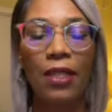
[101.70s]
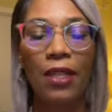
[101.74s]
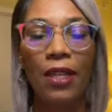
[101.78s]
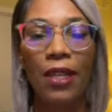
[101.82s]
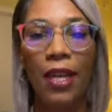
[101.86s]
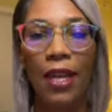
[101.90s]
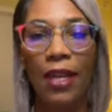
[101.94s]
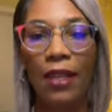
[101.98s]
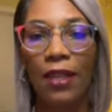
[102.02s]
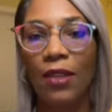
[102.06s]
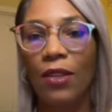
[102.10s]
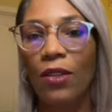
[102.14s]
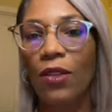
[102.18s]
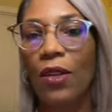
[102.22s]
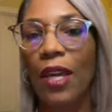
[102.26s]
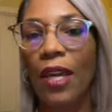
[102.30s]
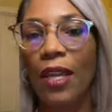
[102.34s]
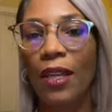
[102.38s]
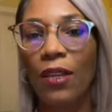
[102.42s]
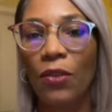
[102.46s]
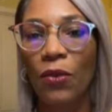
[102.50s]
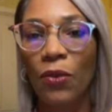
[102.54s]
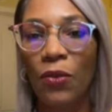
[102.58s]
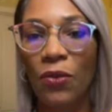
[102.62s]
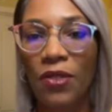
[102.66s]
and
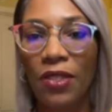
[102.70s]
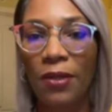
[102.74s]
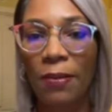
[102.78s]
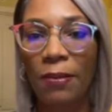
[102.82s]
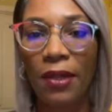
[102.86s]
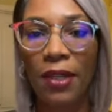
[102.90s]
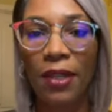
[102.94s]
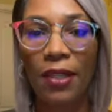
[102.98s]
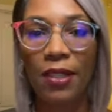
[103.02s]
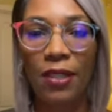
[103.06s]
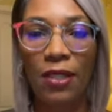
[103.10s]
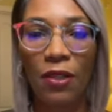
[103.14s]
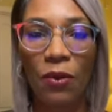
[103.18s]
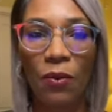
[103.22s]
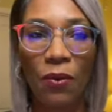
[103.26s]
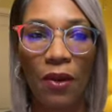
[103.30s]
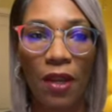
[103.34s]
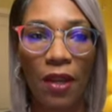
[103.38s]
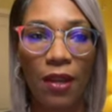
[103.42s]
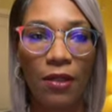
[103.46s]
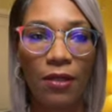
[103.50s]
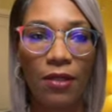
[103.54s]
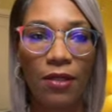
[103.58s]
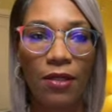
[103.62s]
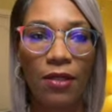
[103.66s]
usability
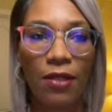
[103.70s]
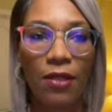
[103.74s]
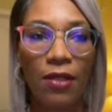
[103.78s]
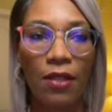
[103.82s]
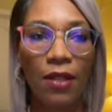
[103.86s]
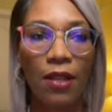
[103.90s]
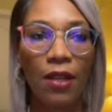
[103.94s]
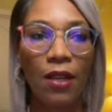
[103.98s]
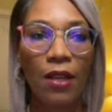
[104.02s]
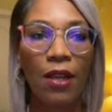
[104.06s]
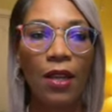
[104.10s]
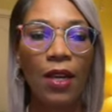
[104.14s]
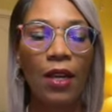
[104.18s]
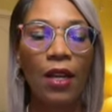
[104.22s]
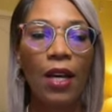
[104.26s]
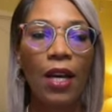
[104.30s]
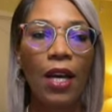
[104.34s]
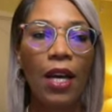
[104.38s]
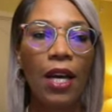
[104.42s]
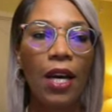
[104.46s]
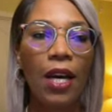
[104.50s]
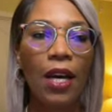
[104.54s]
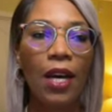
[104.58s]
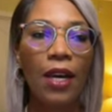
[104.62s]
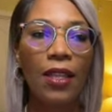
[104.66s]
rates.
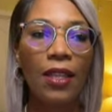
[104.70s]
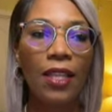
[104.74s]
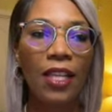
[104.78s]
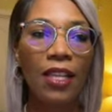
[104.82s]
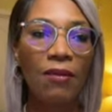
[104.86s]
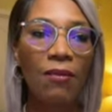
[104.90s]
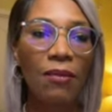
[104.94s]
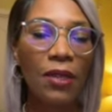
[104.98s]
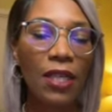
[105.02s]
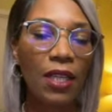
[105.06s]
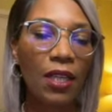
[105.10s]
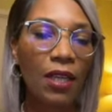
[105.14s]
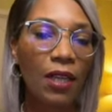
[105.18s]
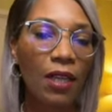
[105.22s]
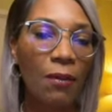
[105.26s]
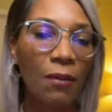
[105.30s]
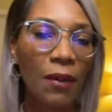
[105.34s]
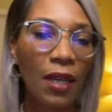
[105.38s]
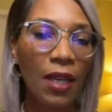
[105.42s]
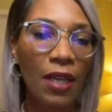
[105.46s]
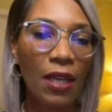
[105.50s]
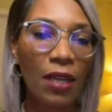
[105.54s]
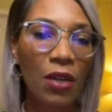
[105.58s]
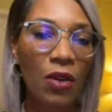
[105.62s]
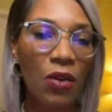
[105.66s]
They become
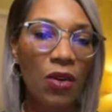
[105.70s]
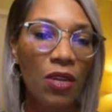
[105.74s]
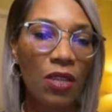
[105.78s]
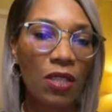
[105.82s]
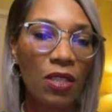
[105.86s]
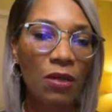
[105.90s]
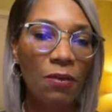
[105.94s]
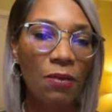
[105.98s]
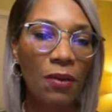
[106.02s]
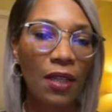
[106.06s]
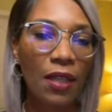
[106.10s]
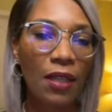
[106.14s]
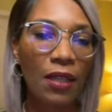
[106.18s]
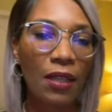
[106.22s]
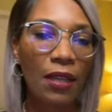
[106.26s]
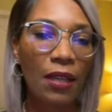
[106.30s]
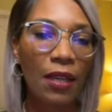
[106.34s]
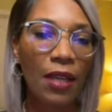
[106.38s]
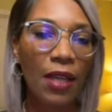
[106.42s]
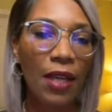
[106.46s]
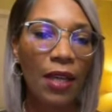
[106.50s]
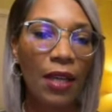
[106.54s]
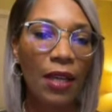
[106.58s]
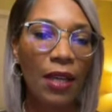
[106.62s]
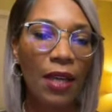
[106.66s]
an encroachment
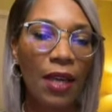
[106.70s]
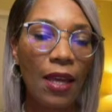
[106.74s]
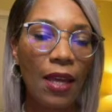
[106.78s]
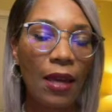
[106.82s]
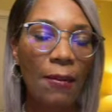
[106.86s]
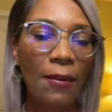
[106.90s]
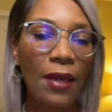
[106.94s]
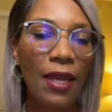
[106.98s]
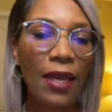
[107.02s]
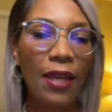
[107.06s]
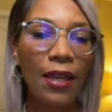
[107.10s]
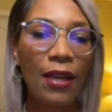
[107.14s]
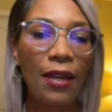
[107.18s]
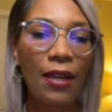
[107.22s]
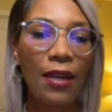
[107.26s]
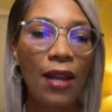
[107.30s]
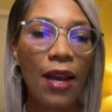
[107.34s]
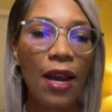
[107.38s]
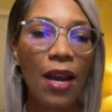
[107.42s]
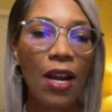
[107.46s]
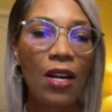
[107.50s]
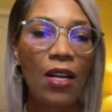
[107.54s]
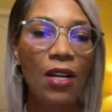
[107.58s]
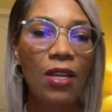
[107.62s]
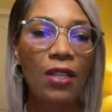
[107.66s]
in
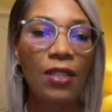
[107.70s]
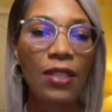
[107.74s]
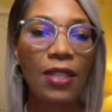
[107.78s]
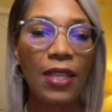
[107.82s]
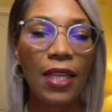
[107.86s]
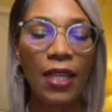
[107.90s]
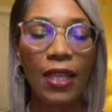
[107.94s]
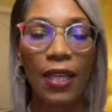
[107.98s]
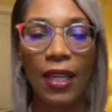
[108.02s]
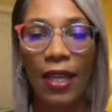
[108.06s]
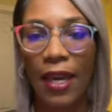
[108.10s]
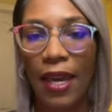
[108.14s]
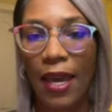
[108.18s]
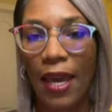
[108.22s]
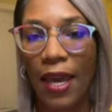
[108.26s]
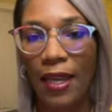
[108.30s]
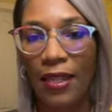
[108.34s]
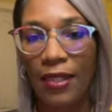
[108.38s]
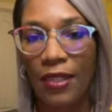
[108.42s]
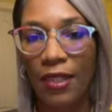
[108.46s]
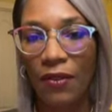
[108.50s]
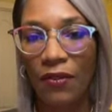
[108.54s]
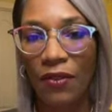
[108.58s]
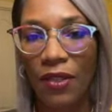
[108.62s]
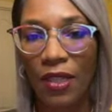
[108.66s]
our daily
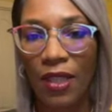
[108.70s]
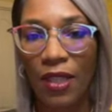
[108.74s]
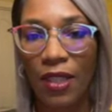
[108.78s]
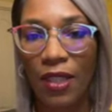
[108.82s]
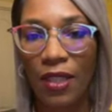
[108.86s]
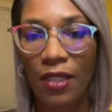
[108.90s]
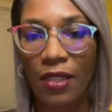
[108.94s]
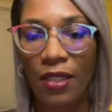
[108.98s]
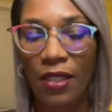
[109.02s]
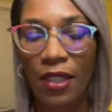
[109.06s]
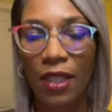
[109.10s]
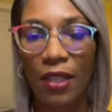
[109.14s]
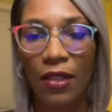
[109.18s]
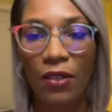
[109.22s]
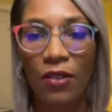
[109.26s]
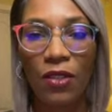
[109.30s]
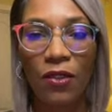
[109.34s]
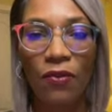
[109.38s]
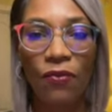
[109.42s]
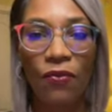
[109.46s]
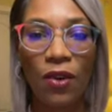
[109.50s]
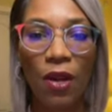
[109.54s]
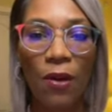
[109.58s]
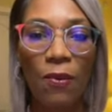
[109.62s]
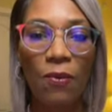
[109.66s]
activities,
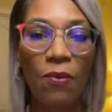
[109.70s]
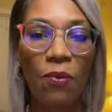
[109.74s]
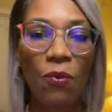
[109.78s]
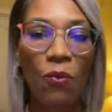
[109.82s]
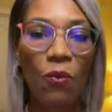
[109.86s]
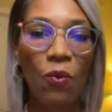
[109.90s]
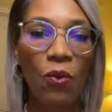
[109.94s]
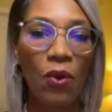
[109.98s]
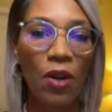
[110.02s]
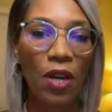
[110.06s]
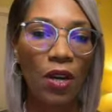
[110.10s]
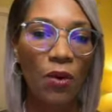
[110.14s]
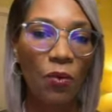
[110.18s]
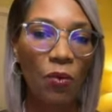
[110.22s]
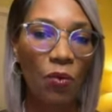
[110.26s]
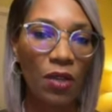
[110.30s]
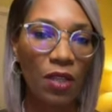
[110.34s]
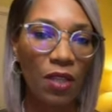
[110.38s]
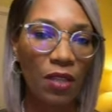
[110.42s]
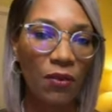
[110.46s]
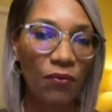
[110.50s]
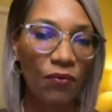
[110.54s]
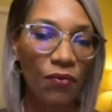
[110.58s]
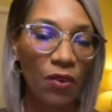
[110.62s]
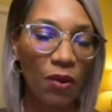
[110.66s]
from
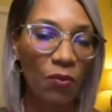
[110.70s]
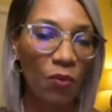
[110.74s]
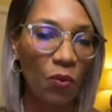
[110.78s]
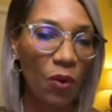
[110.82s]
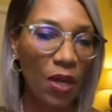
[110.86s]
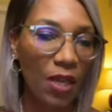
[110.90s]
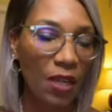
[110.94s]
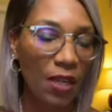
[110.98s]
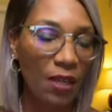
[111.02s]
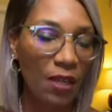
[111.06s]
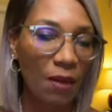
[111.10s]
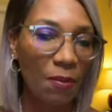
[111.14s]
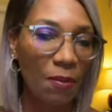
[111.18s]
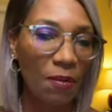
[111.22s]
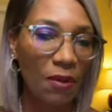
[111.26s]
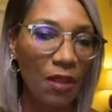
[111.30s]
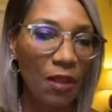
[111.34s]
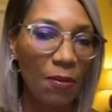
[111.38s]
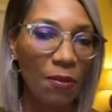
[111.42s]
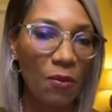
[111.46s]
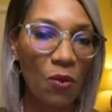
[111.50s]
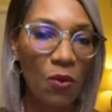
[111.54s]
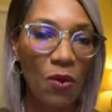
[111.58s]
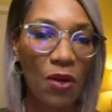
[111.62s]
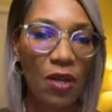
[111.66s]
waking up in the
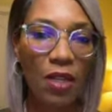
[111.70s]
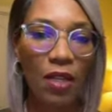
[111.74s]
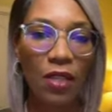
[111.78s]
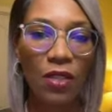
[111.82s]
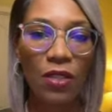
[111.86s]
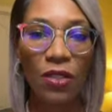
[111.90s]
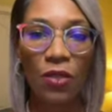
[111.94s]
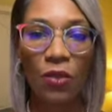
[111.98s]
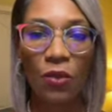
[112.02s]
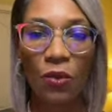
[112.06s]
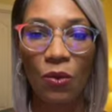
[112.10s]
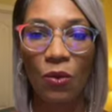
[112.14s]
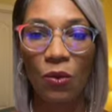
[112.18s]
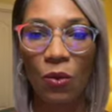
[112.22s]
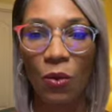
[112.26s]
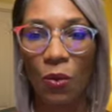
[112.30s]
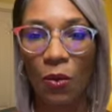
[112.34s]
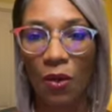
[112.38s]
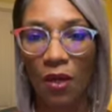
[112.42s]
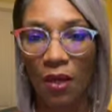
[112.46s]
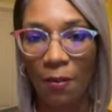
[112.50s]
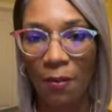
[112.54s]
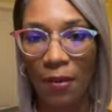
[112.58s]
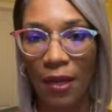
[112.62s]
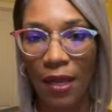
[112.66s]
morning to
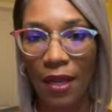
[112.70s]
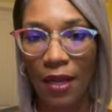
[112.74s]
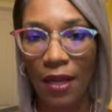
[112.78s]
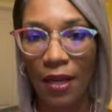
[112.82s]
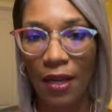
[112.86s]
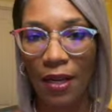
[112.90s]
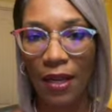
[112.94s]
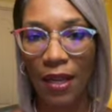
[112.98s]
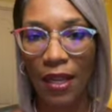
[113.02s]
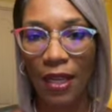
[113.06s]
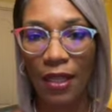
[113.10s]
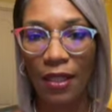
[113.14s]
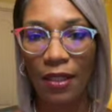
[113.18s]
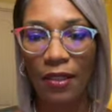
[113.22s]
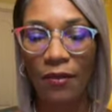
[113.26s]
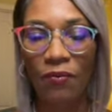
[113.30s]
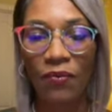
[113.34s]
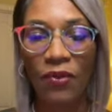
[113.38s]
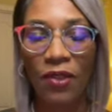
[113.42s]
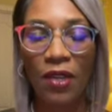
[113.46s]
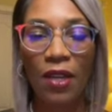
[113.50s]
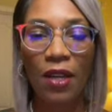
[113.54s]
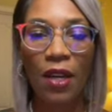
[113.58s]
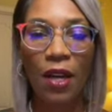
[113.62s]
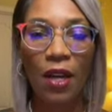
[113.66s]
going to bed at night.
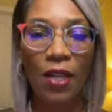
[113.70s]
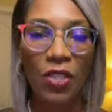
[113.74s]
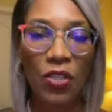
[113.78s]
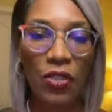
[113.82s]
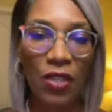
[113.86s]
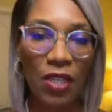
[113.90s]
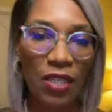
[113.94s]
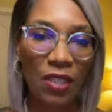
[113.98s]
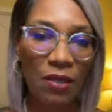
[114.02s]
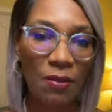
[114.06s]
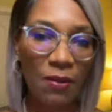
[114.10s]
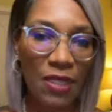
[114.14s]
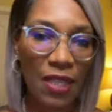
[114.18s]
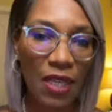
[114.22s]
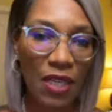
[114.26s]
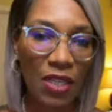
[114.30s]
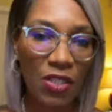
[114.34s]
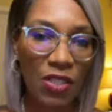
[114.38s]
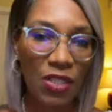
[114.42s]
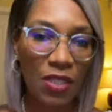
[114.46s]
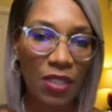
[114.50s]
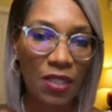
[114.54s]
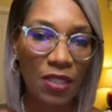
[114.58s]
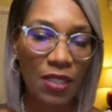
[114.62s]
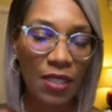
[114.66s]
Our
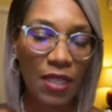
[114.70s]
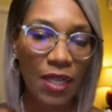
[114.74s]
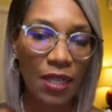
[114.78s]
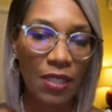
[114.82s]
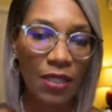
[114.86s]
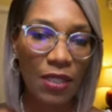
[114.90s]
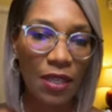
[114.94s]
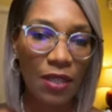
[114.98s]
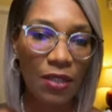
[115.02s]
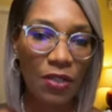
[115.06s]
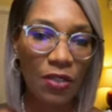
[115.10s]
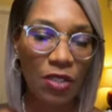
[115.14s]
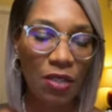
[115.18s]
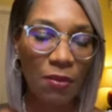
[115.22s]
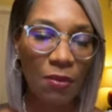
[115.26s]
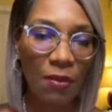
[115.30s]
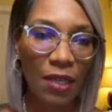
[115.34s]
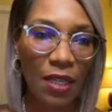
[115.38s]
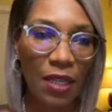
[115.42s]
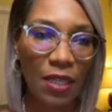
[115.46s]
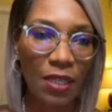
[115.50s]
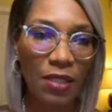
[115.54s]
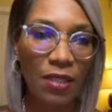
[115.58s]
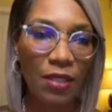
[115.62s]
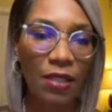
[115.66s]
transportations are technology
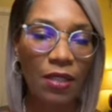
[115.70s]
based.